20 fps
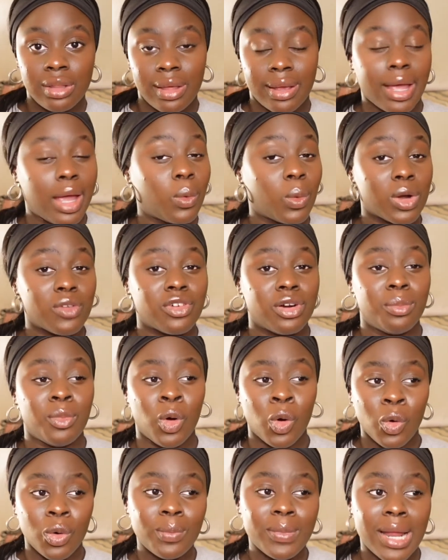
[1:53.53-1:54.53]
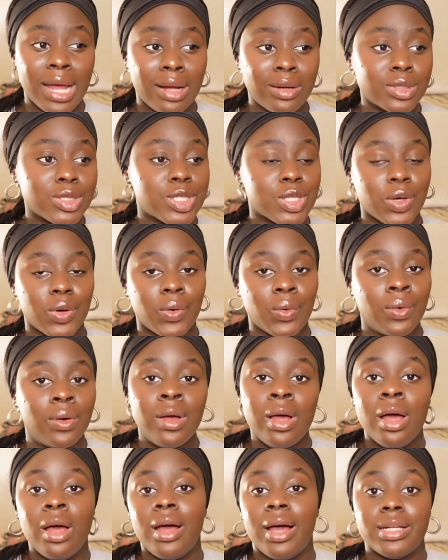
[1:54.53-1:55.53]
Like I work from home now, so
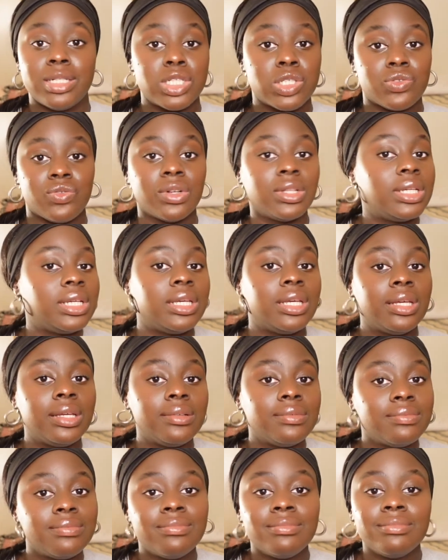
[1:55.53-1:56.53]
I just really